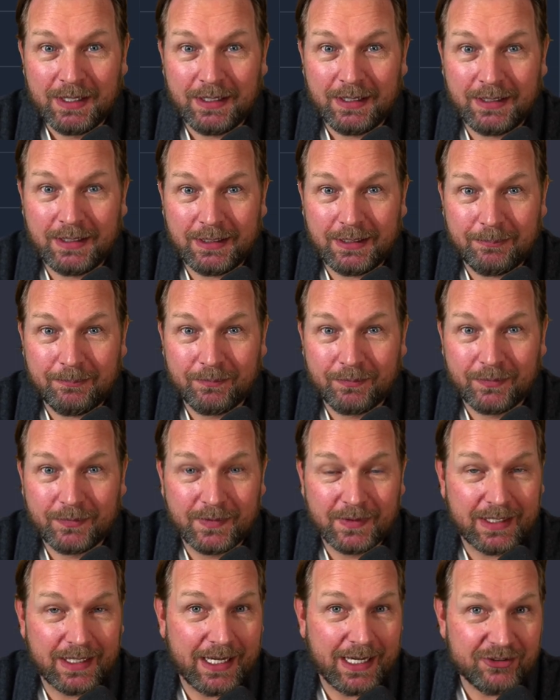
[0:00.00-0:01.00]

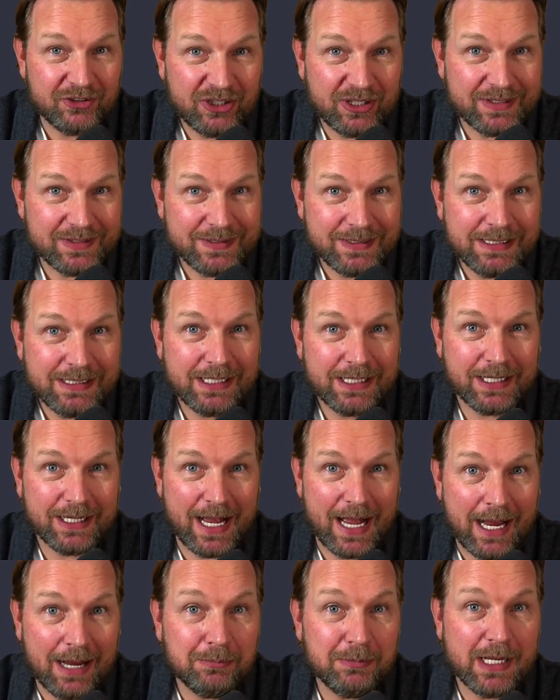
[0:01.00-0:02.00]
As you can see here,
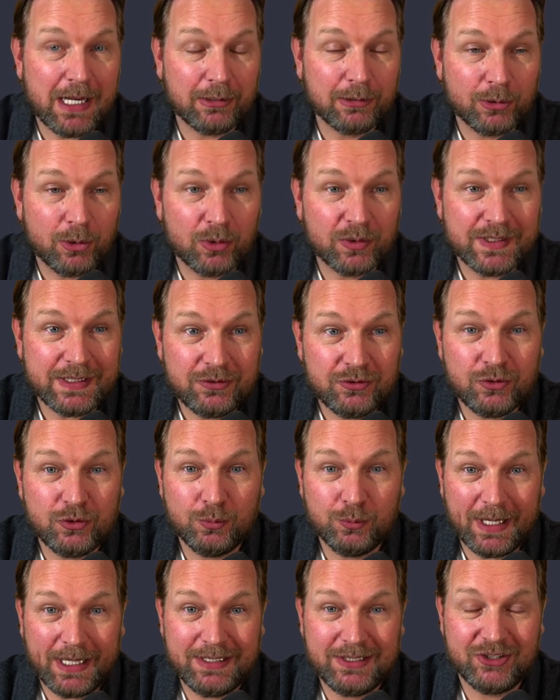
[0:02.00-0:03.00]
I'm now logged into
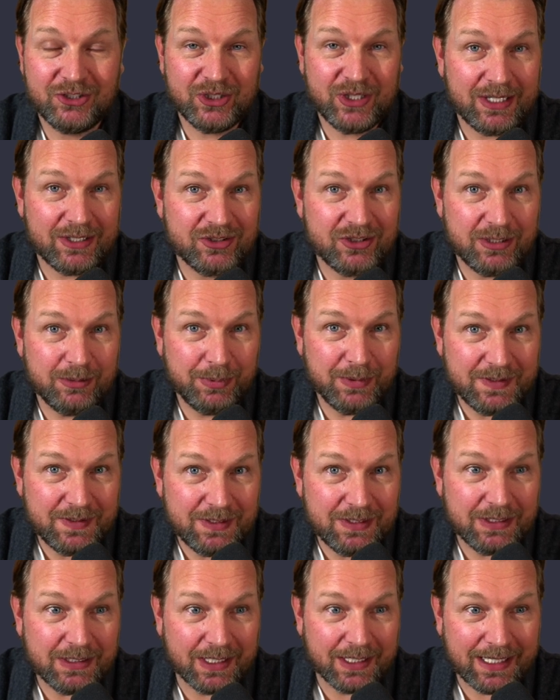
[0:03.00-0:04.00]
my
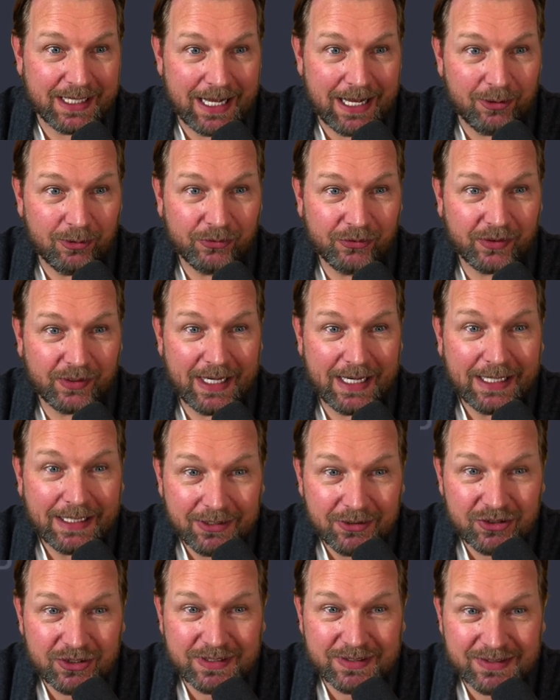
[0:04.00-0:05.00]
ChatGPT account. And
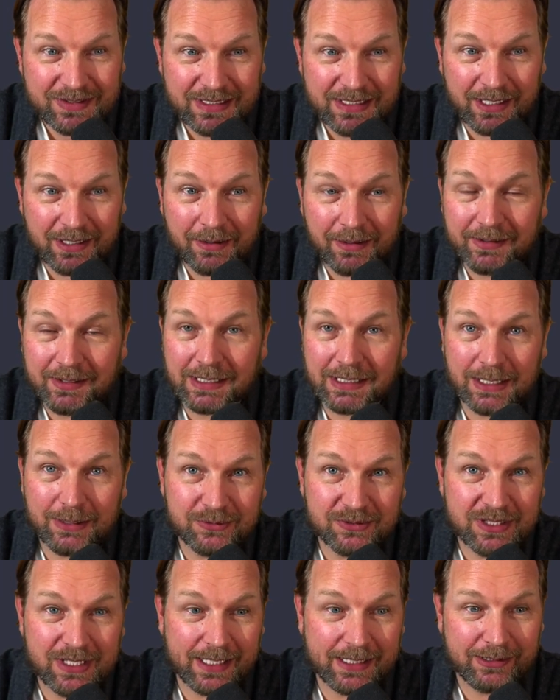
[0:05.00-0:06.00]
as you can see here at the
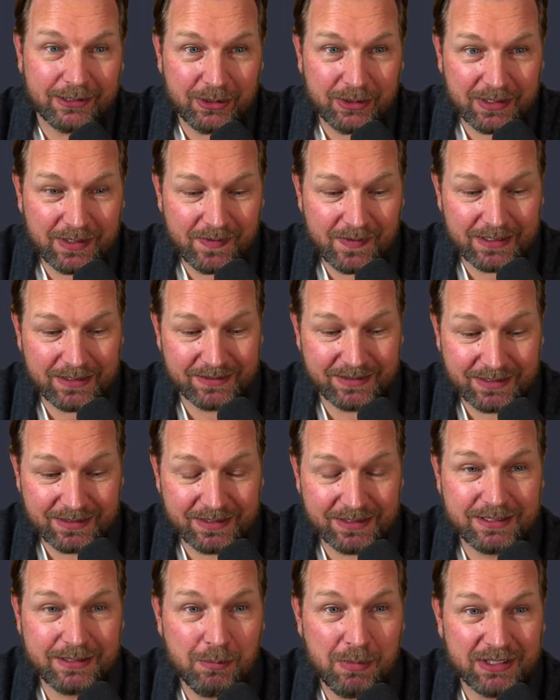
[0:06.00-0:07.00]
left side, look at this. This
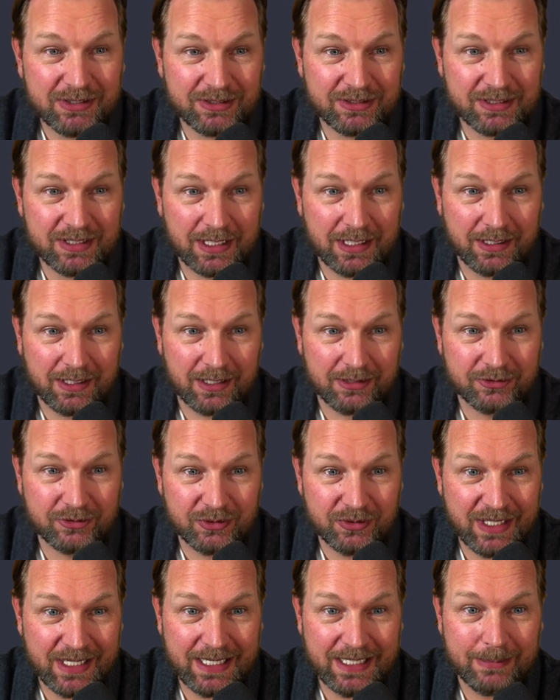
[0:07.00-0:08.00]
is the message that I got
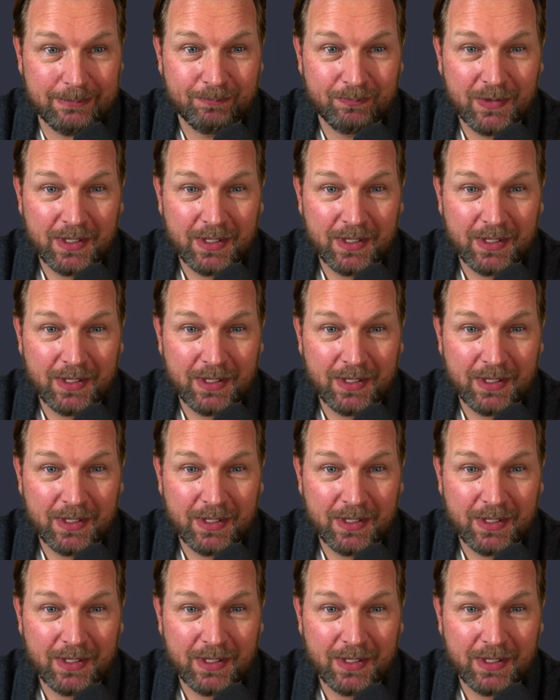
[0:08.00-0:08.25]
today.